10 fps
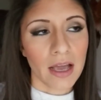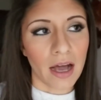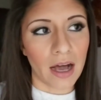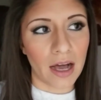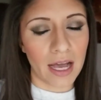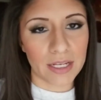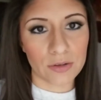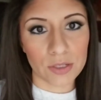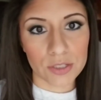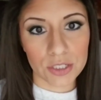I know
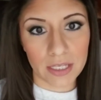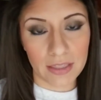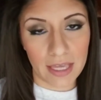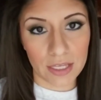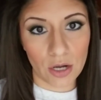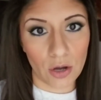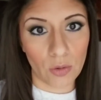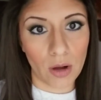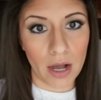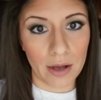usually they
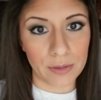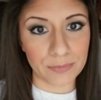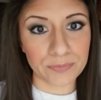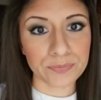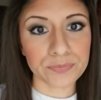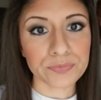go